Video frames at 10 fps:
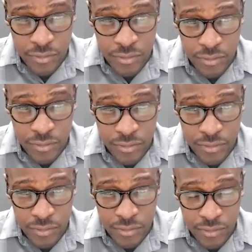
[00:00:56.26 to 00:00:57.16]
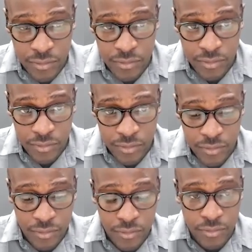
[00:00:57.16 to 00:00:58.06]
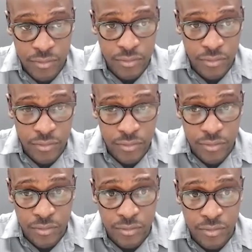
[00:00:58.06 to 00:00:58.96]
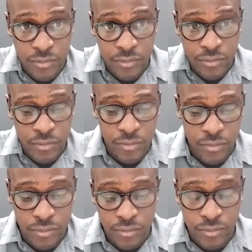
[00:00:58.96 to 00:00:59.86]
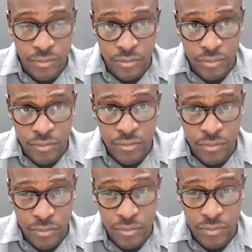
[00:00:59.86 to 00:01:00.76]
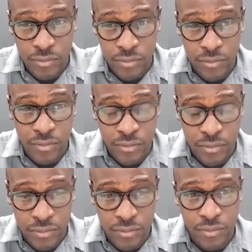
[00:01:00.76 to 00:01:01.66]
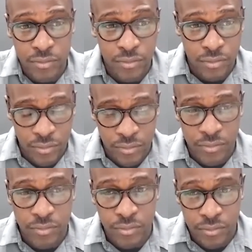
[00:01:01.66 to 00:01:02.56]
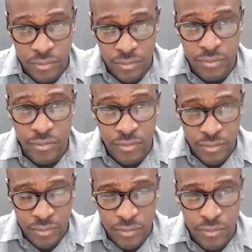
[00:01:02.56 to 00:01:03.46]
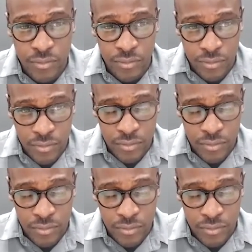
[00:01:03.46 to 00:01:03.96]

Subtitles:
This person isn't speaking.